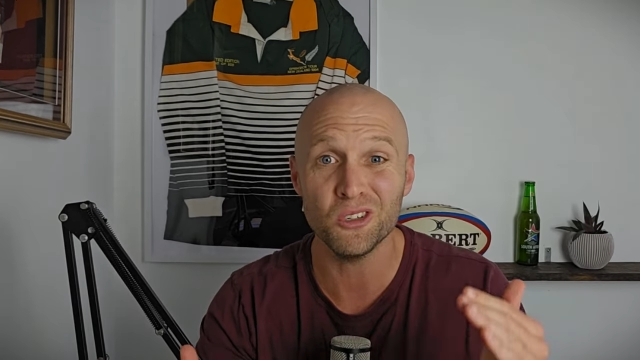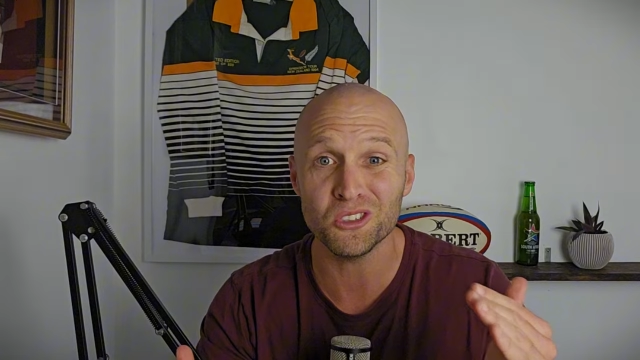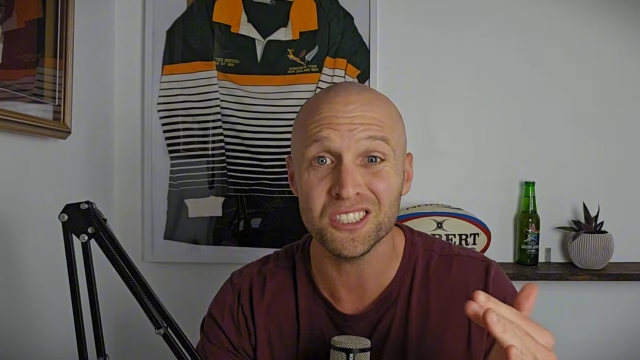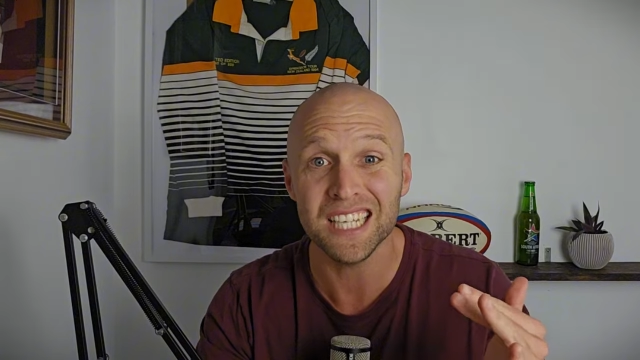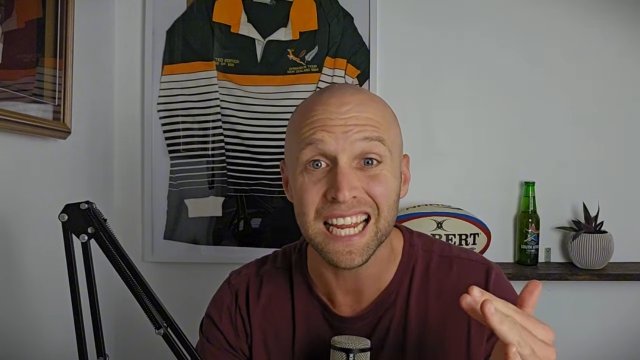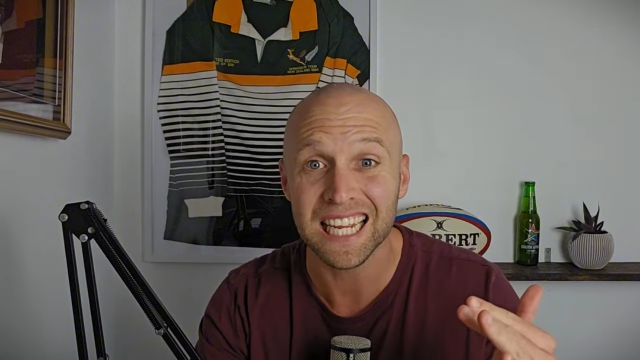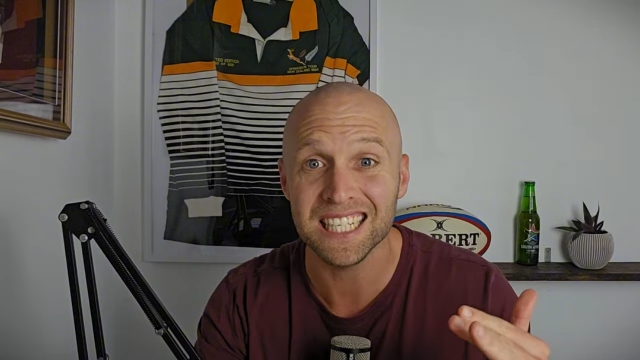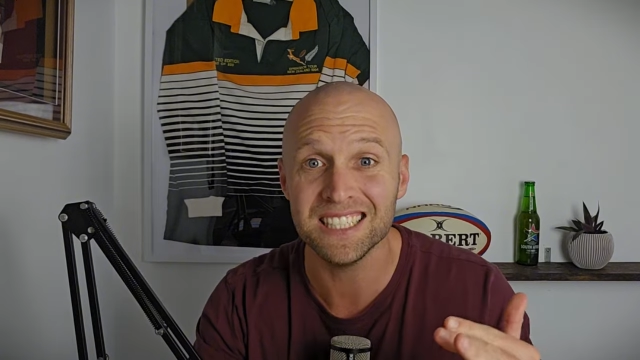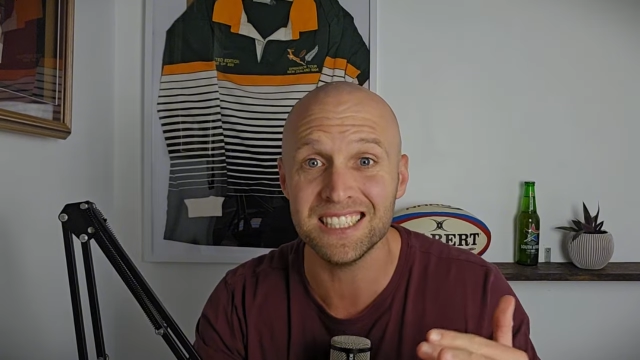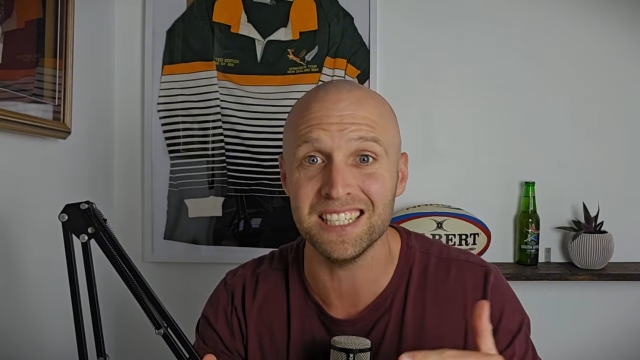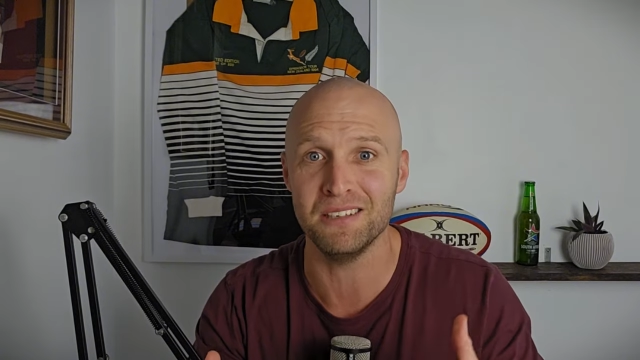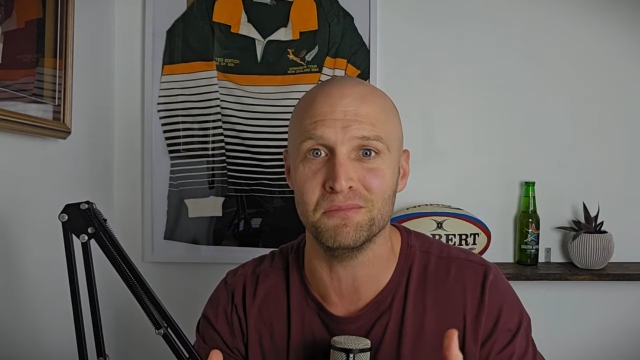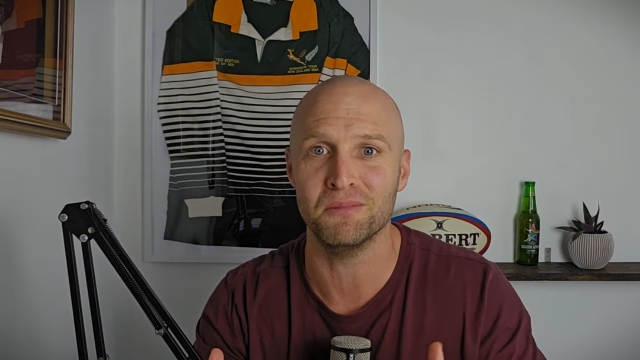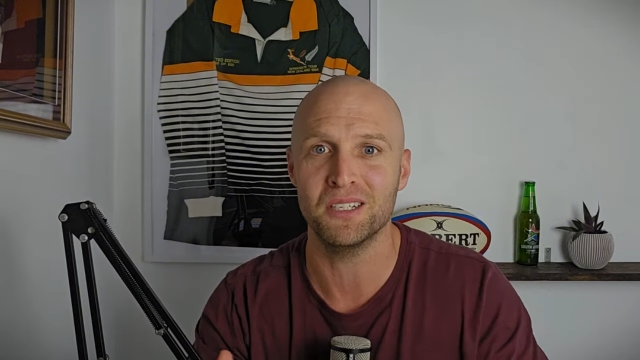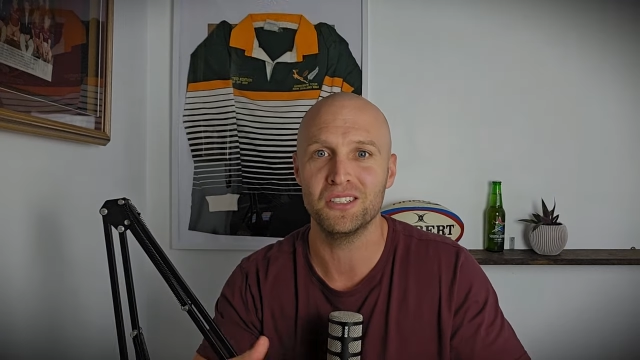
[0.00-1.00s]
second
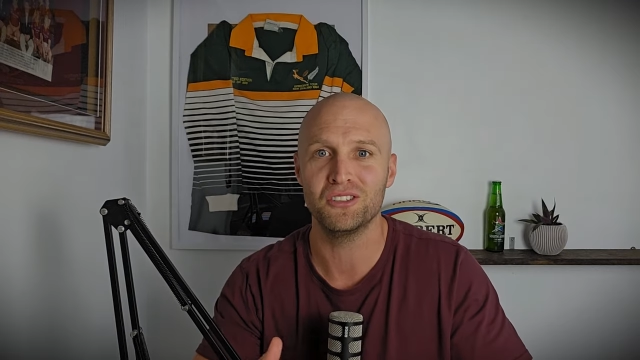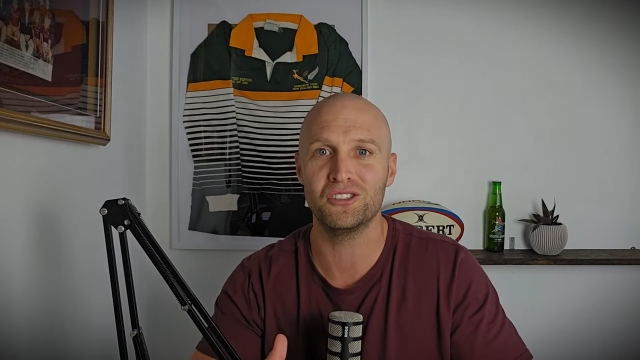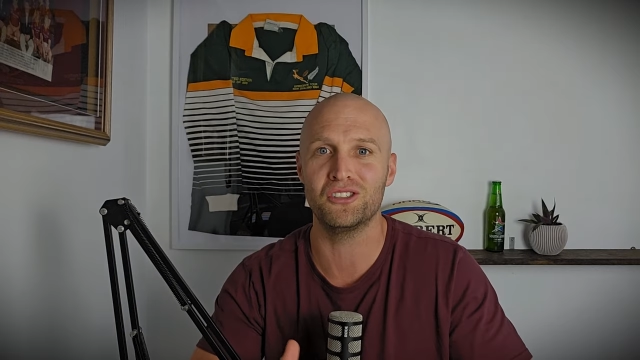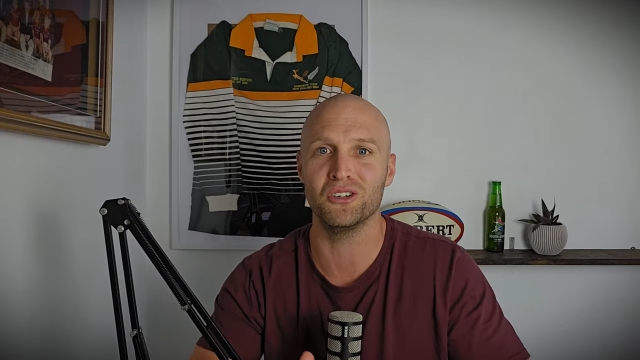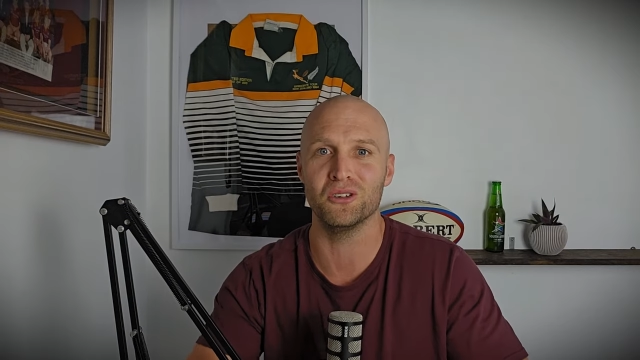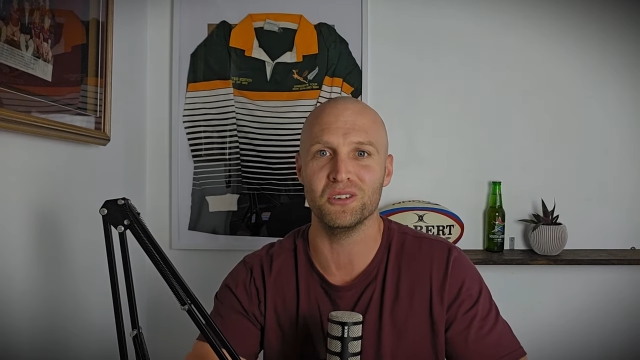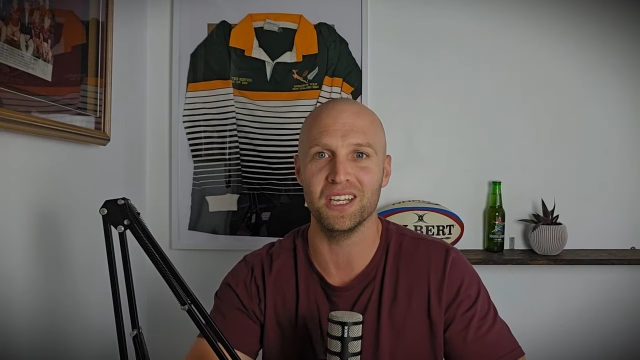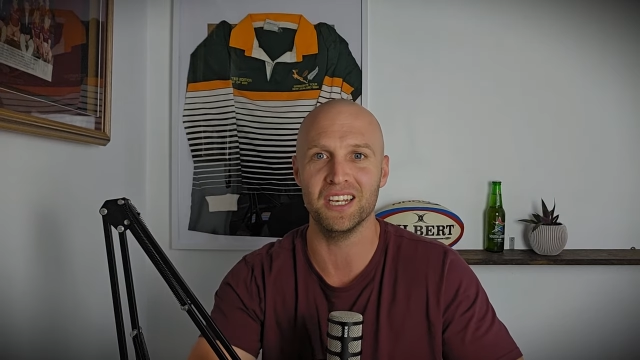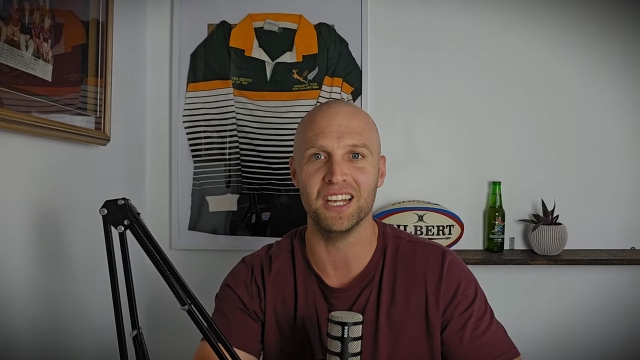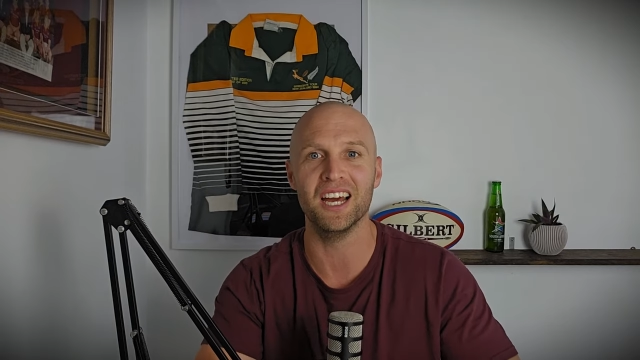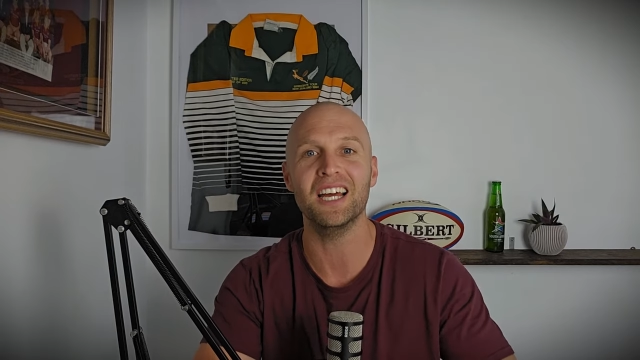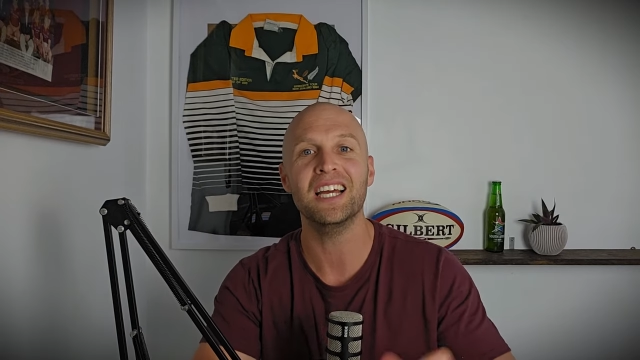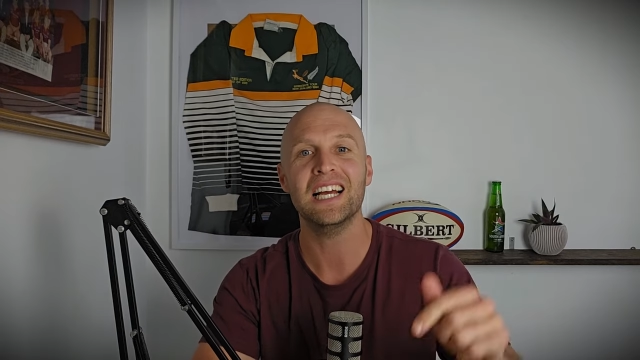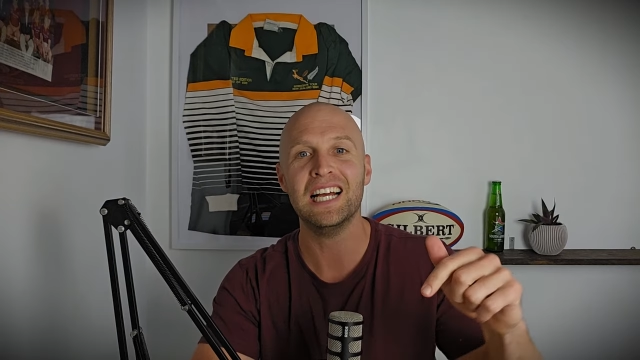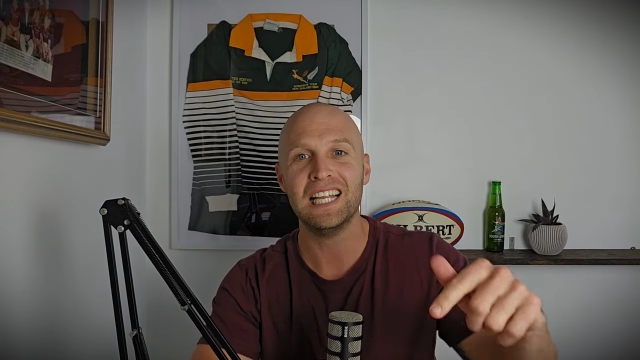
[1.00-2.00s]
team still in it?